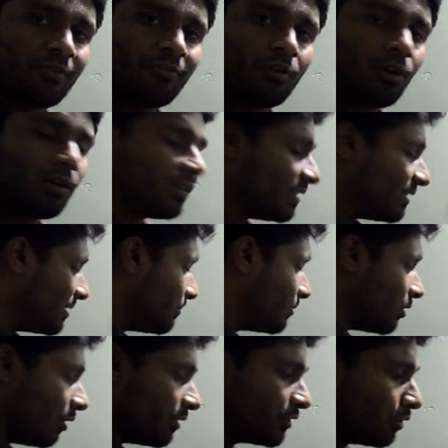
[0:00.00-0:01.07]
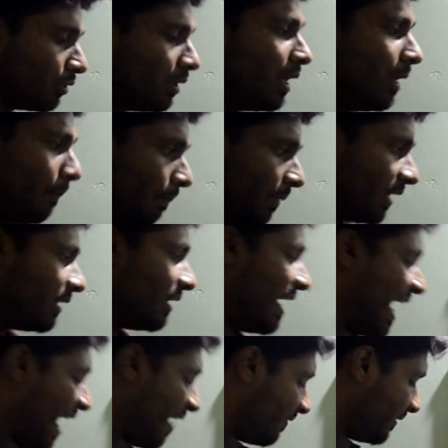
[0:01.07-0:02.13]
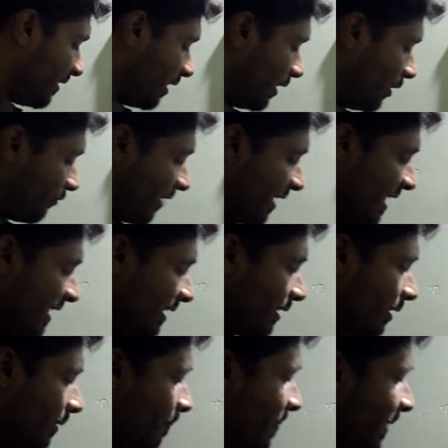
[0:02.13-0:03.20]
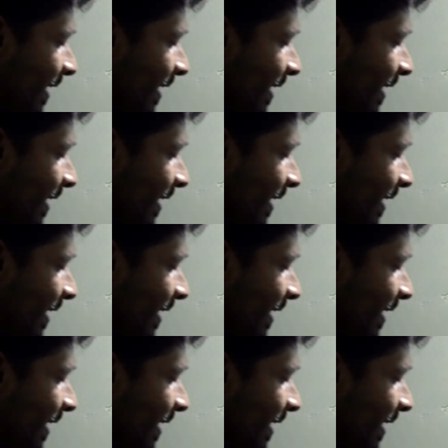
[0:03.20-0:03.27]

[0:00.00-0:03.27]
for this sums also. But after finding the